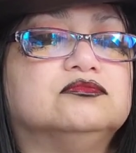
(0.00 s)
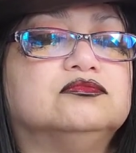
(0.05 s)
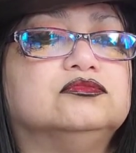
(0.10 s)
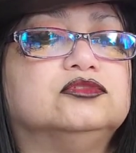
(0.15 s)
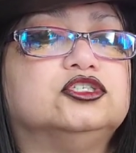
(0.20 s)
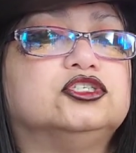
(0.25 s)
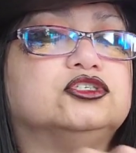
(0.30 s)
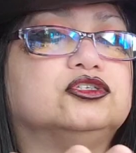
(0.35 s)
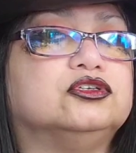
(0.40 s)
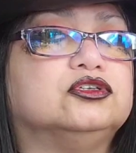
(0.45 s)

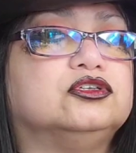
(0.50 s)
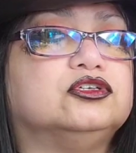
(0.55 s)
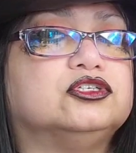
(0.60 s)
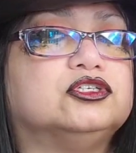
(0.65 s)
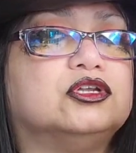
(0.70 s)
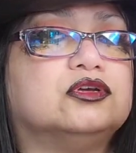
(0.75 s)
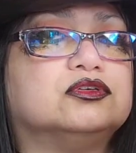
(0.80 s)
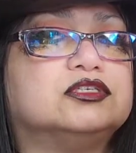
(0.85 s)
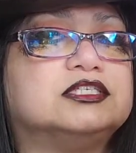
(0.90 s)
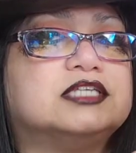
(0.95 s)
Sure,
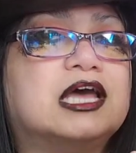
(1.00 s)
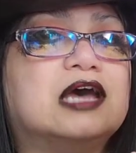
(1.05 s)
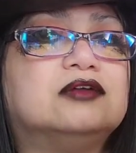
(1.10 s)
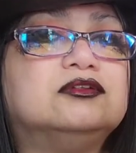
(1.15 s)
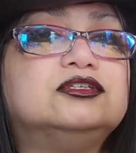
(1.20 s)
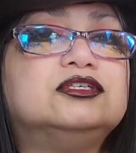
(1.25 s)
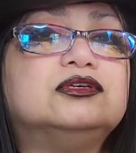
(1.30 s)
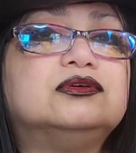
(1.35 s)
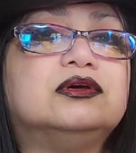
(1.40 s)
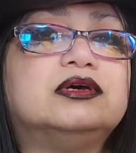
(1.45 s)
there's no
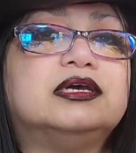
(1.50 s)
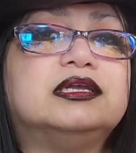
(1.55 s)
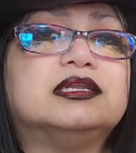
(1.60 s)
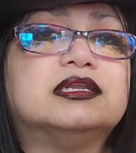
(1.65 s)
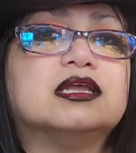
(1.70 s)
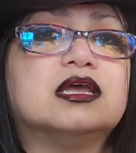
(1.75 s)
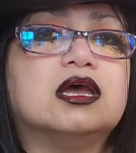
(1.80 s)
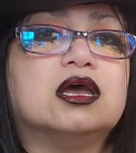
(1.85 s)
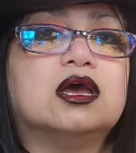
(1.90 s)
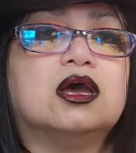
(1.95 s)
sound to it,
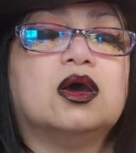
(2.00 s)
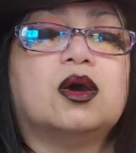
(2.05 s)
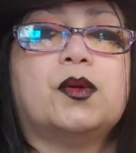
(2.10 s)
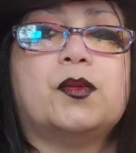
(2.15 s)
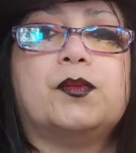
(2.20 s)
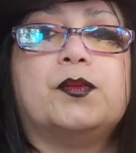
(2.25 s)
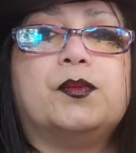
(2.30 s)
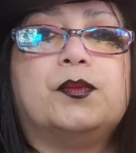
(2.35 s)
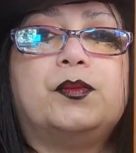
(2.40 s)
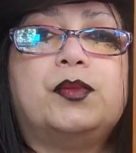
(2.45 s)

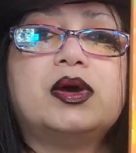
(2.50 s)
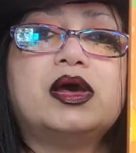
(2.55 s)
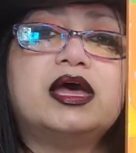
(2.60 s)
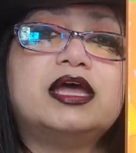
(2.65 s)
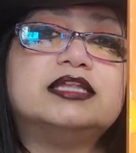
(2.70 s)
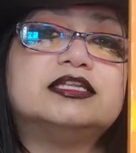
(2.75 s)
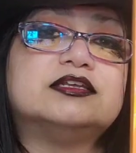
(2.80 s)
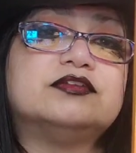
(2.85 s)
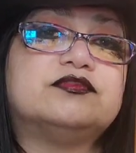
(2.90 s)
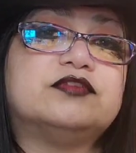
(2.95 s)

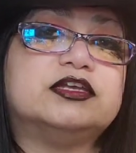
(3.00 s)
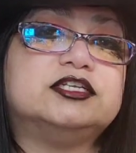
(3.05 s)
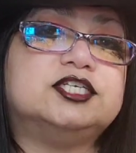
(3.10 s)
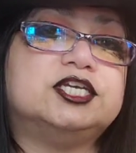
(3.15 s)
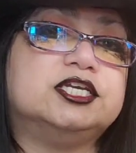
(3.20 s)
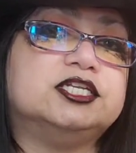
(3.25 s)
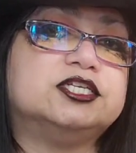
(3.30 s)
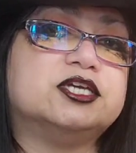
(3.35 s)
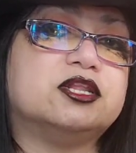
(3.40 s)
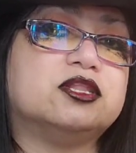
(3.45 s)
but if I
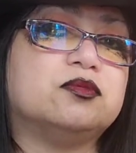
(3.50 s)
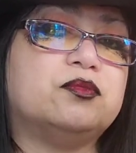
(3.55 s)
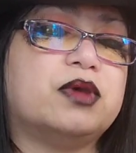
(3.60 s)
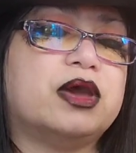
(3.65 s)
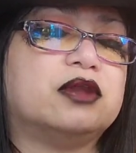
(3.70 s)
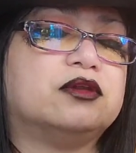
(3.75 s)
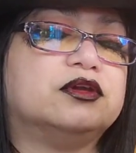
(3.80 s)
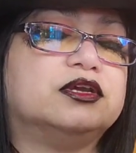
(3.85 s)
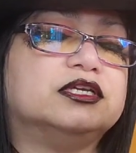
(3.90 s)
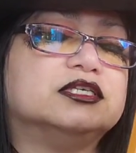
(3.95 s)
change out the
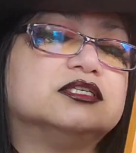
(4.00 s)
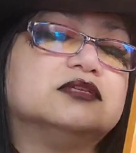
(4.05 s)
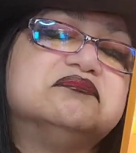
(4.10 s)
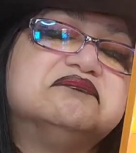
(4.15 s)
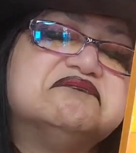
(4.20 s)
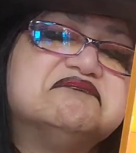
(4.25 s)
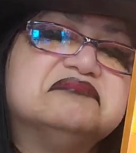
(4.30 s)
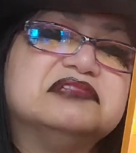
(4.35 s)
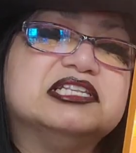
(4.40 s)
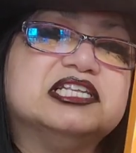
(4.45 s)
batteries,
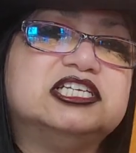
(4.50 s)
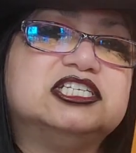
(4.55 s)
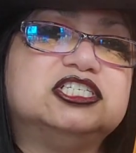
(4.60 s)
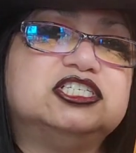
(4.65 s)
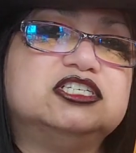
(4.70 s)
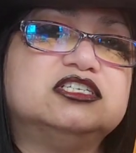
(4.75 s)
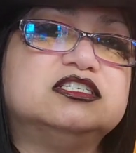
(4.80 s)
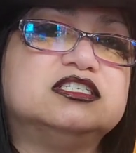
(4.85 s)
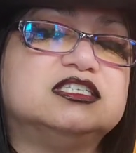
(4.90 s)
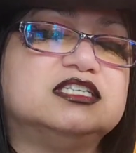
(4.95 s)
let's
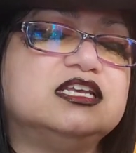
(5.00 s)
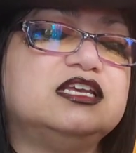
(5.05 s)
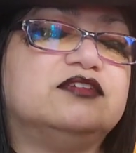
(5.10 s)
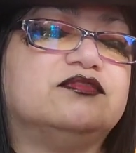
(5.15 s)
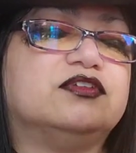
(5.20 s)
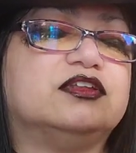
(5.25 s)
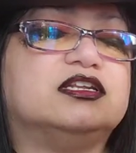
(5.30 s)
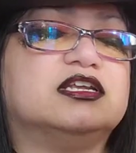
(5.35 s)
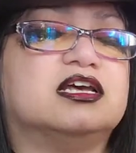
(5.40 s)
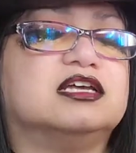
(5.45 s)
just see
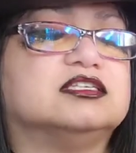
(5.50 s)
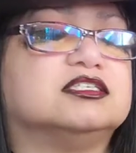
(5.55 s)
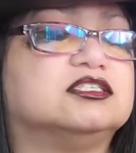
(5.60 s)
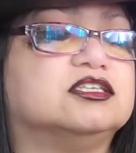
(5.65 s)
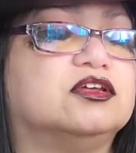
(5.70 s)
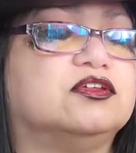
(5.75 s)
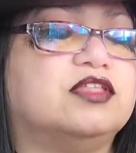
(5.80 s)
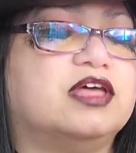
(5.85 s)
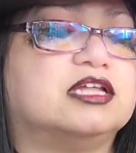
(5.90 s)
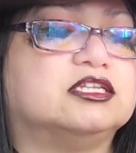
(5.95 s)
if it does.
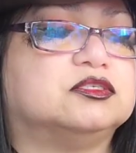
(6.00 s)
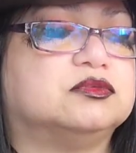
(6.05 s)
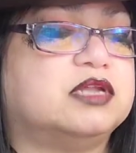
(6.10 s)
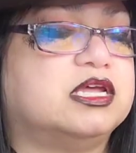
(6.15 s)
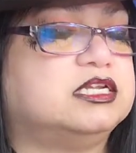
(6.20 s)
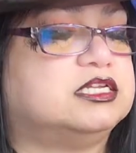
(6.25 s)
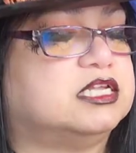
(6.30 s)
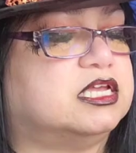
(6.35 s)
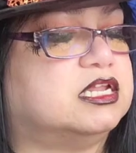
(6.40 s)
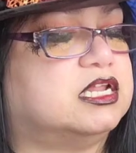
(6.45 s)
So that's what
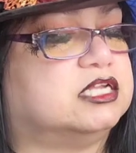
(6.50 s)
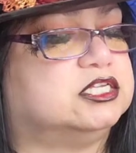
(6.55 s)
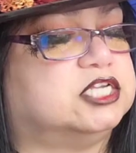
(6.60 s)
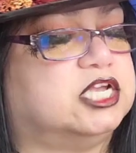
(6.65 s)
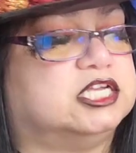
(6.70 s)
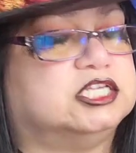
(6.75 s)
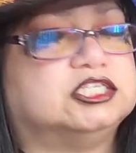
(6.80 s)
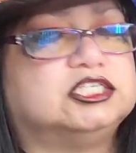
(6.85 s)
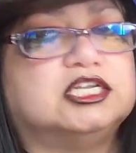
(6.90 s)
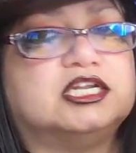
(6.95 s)
I did. I
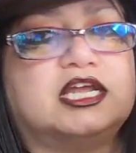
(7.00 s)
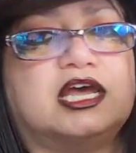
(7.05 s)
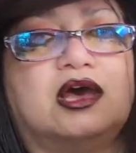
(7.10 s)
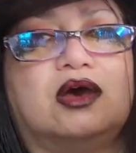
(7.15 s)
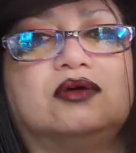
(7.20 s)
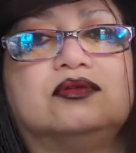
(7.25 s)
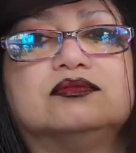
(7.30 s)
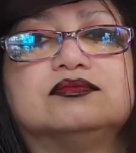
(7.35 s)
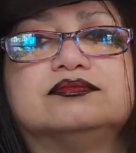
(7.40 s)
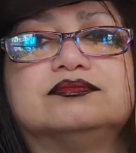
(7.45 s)
changed it
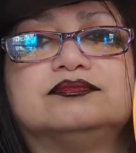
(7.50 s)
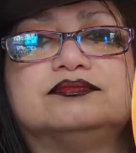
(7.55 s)
out.